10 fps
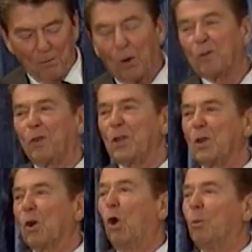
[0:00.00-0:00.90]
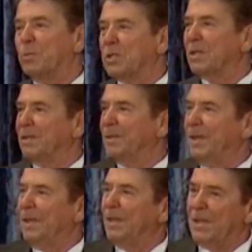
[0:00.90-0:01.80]
vote for your hopes,
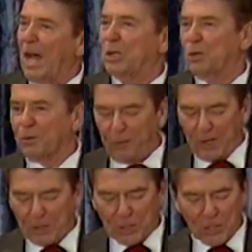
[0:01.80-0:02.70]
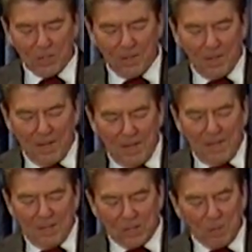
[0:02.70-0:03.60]
not your fears.
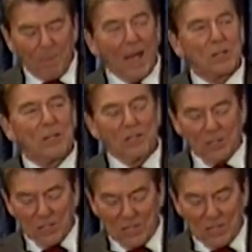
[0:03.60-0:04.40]
There's a passage in the